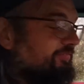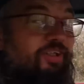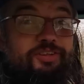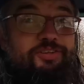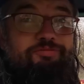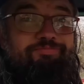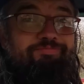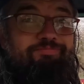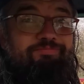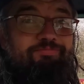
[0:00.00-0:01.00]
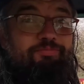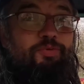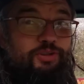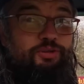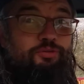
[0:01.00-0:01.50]
Right,
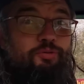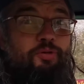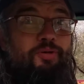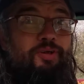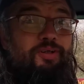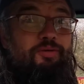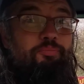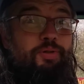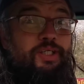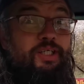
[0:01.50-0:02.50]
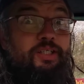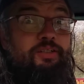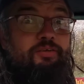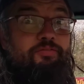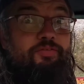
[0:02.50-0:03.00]
we shall begin
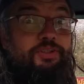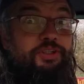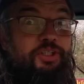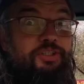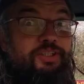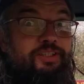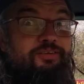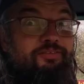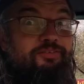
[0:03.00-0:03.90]
the journey.